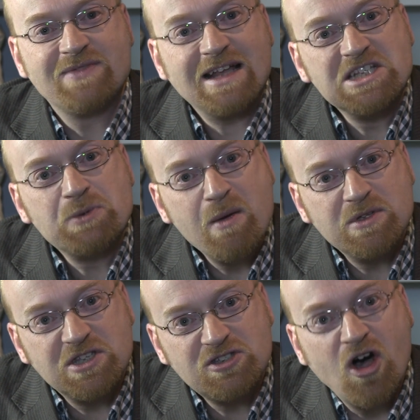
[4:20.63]
That, in a way,
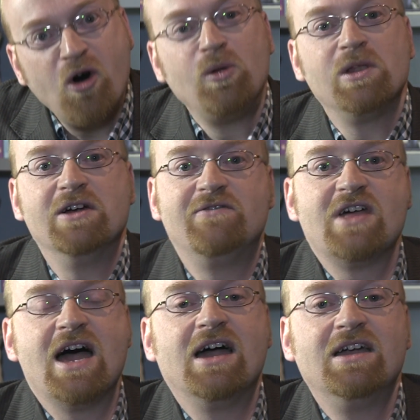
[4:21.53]
was the goal of
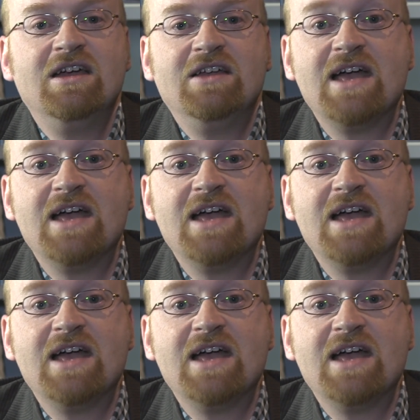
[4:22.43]
their,